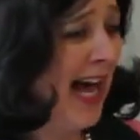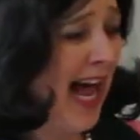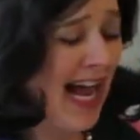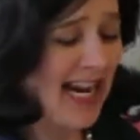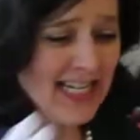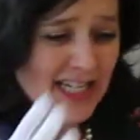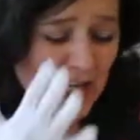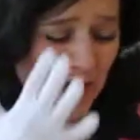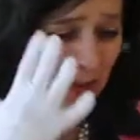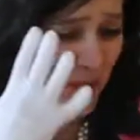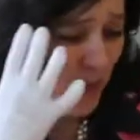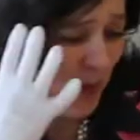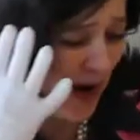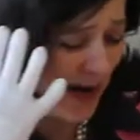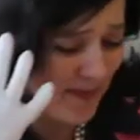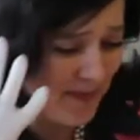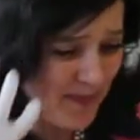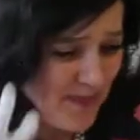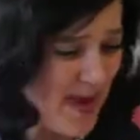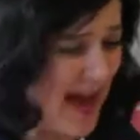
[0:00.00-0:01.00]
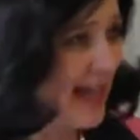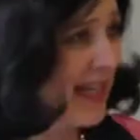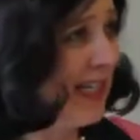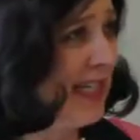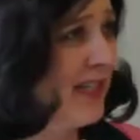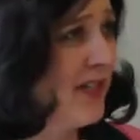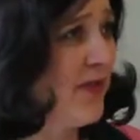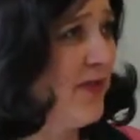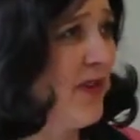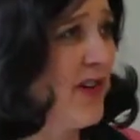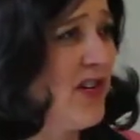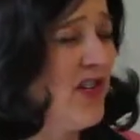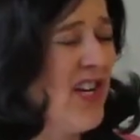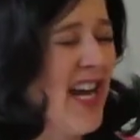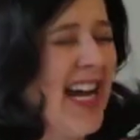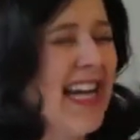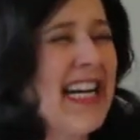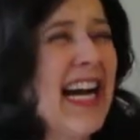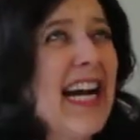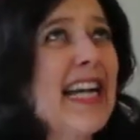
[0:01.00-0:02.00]
I don't want medals for
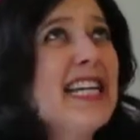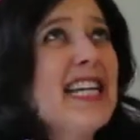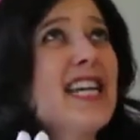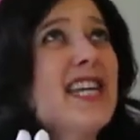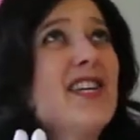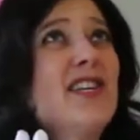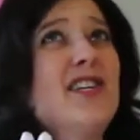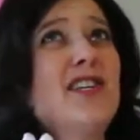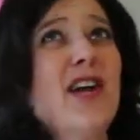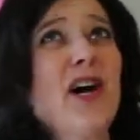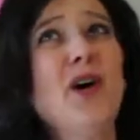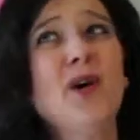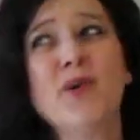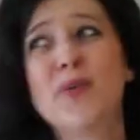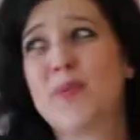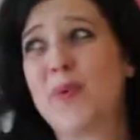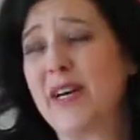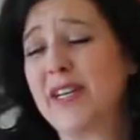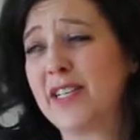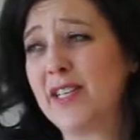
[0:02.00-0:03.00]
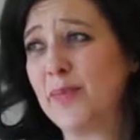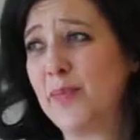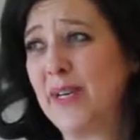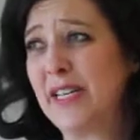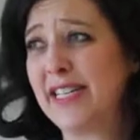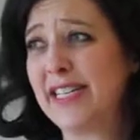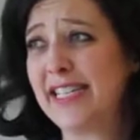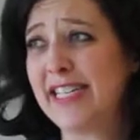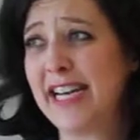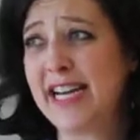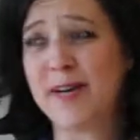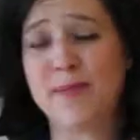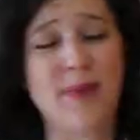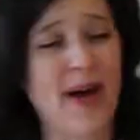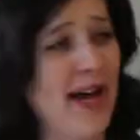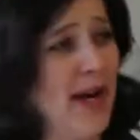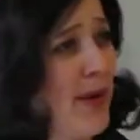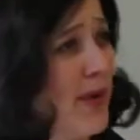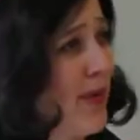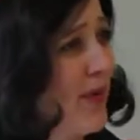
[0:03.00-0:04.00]
Jack. I don't want to be seen
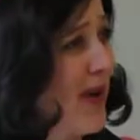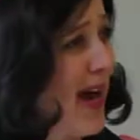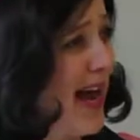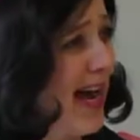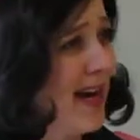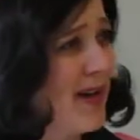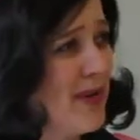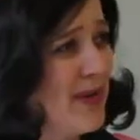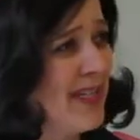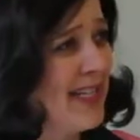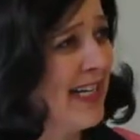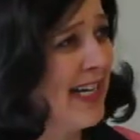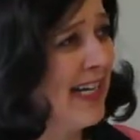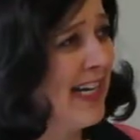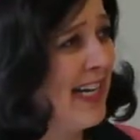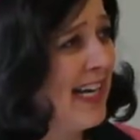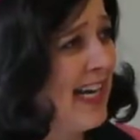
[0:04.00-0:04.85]
by crowds.